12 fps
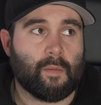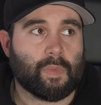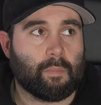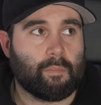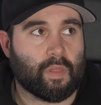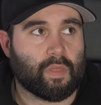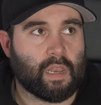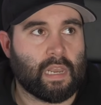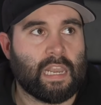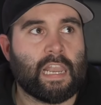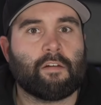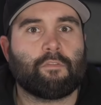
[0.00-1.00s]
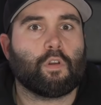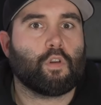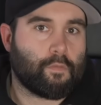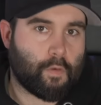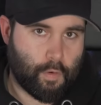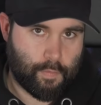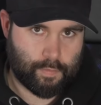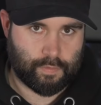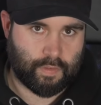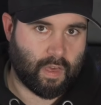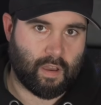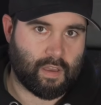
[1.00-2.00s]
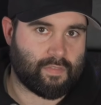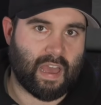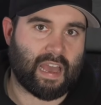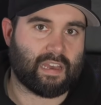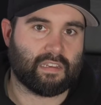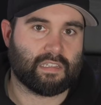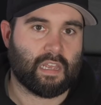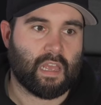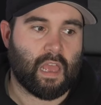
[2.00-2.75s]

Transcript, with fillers: But the level of offers that I've had